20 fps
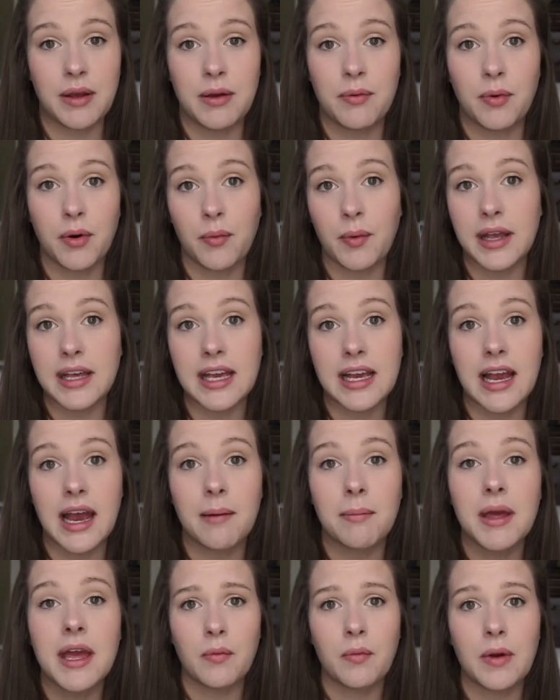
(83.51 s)
We were waking
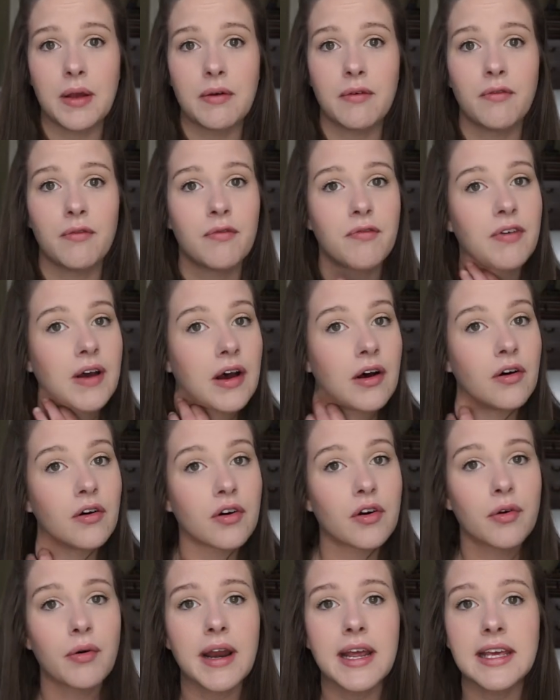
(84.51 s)
up, we
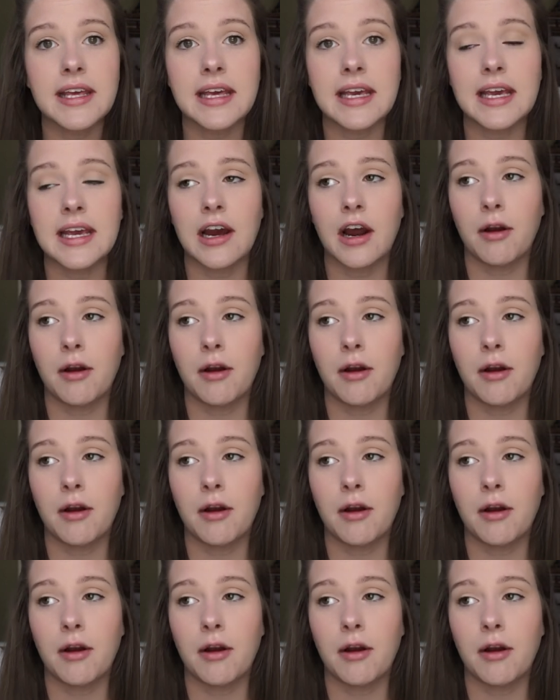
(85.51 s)
felt cranky,